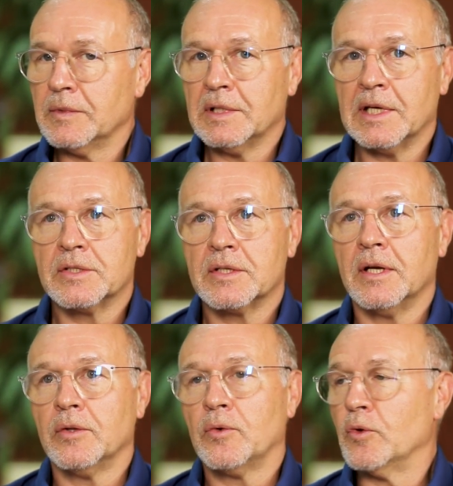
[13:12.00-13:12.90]
That's
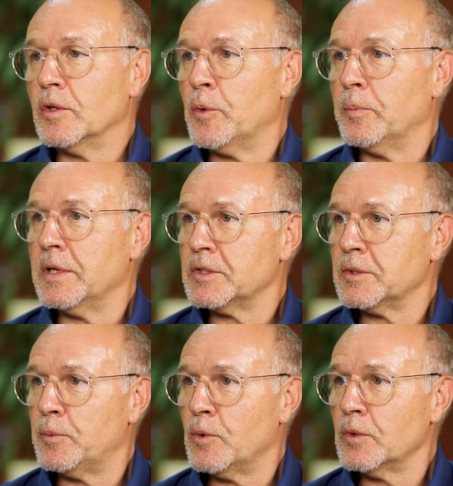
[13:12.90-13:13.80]
going through the
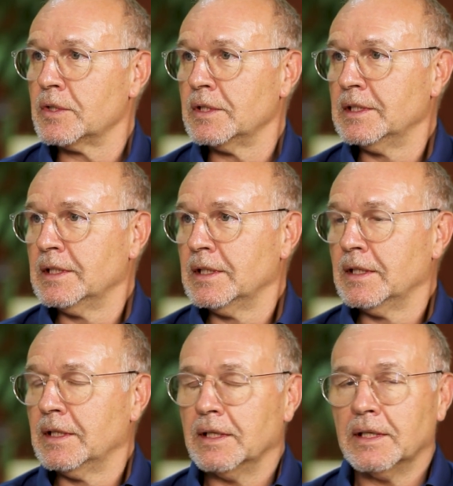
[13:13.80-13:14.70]
Mombasa port.
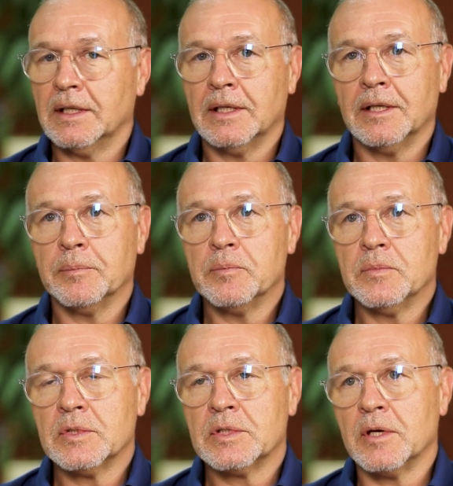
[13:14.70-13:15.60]

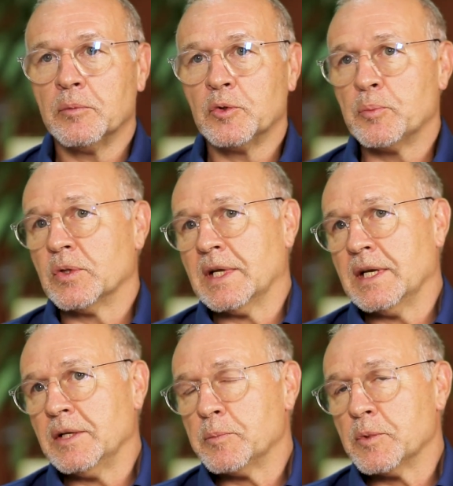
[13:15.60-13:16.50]
So to put
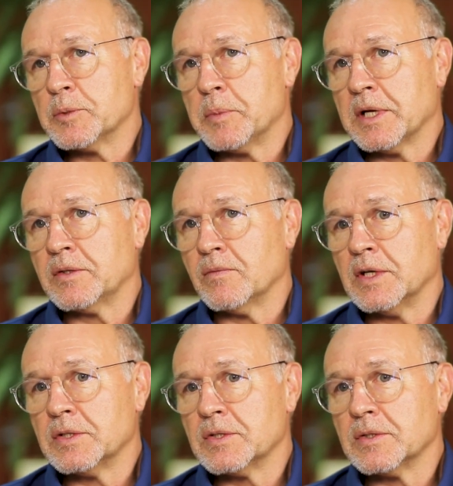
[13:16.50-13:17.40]
that in perspective,
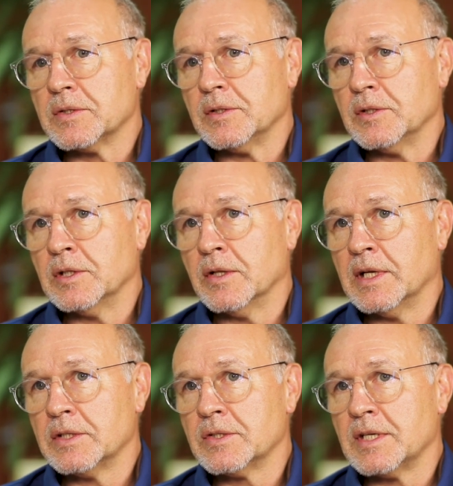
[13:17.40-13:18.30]
that's
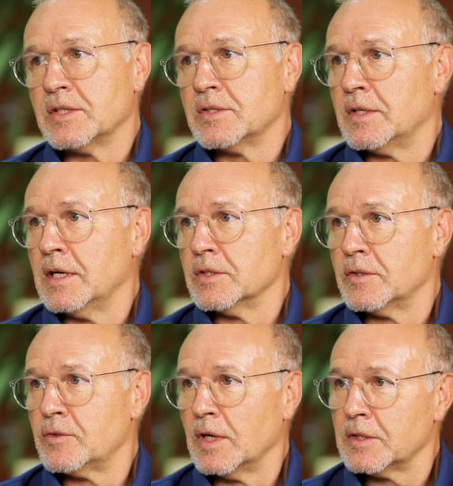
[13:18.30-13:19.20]

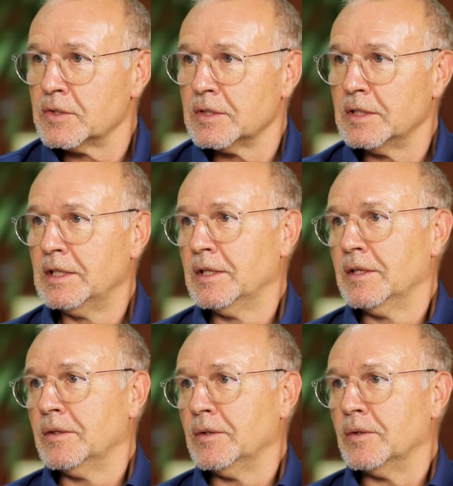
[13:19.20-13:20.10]
6,000 trucks,
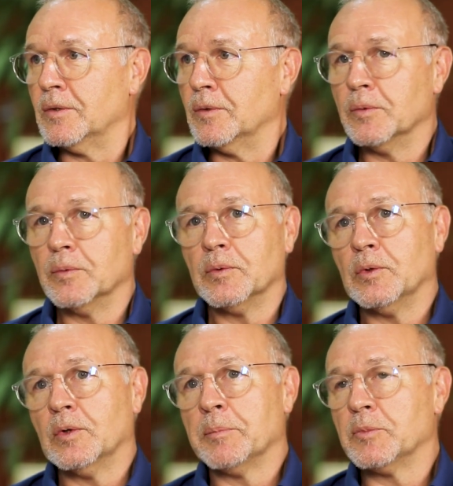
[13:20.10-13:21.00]
mm-hmm.
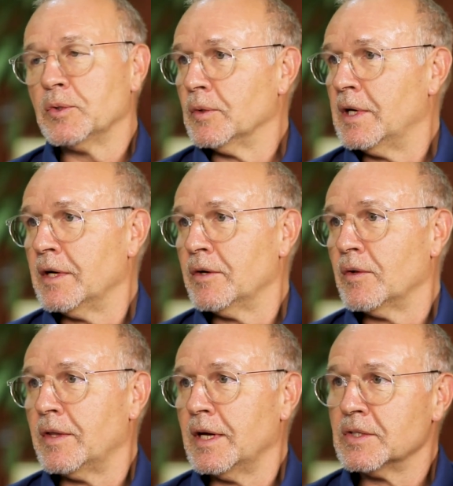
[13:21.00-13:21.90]
or up to
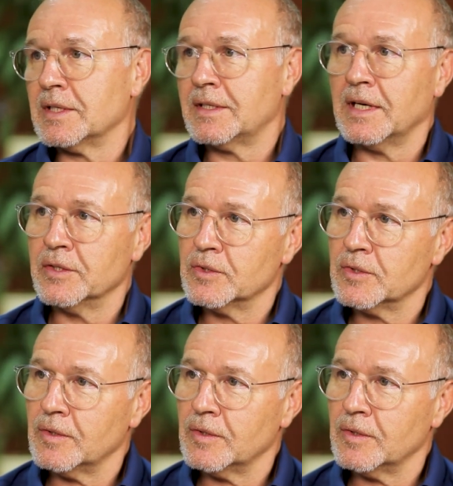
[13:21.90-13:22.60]
100,000 tons